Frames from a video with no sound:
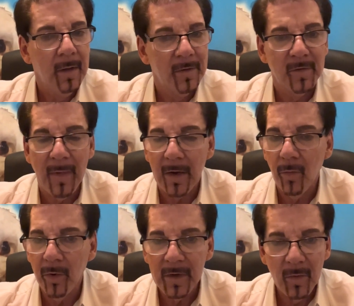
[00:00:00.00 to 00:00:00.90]
Doesn't matter
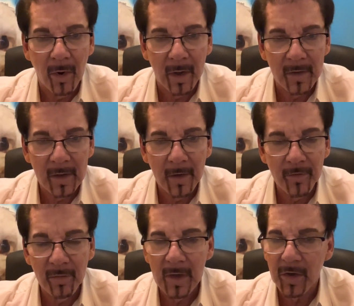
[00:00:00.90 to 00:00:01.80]
where you are in the
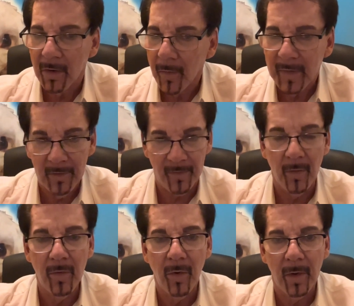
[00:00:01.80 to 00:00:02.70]
country, you're only a
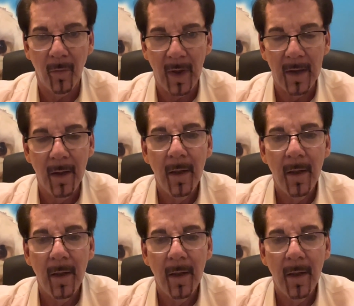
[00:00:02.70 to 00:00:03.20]
phone call away.